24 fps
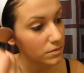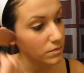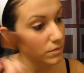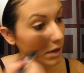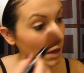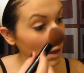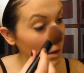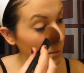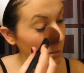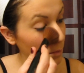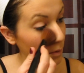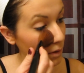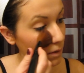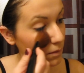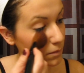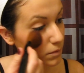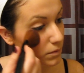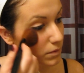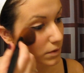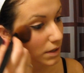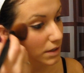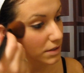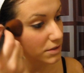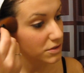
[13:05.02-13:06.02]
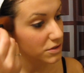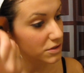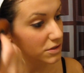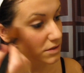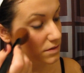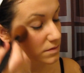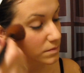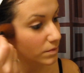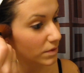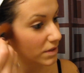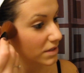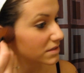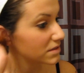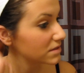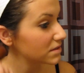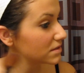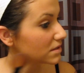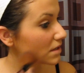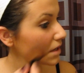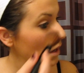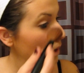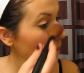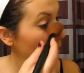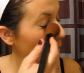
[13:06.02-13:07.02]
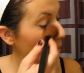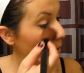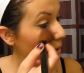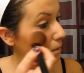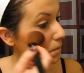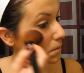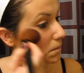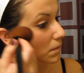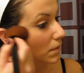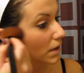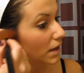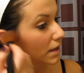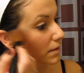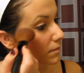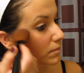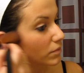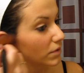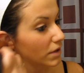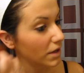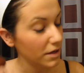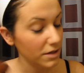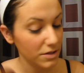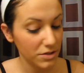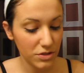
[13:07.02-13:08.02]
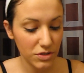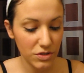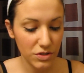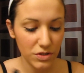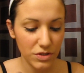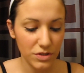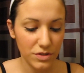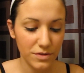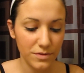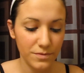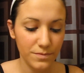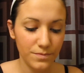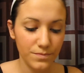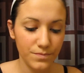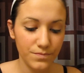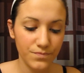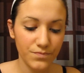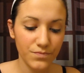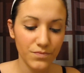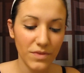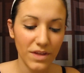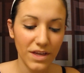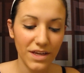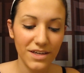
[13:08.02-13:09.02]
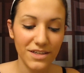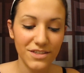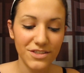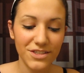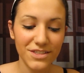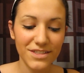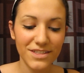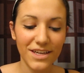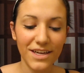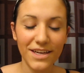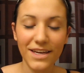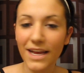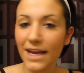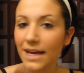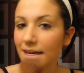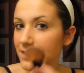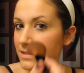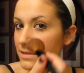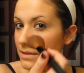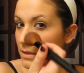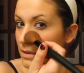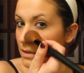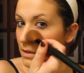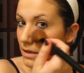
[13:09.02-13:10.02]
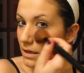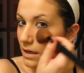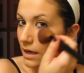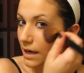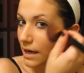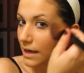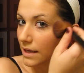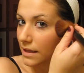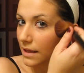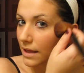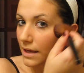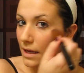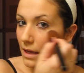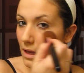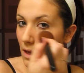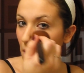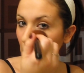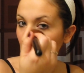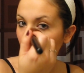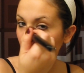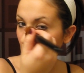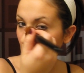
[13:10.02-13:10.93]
right above where I just placed my blush. And it just kind of adds a little highlight.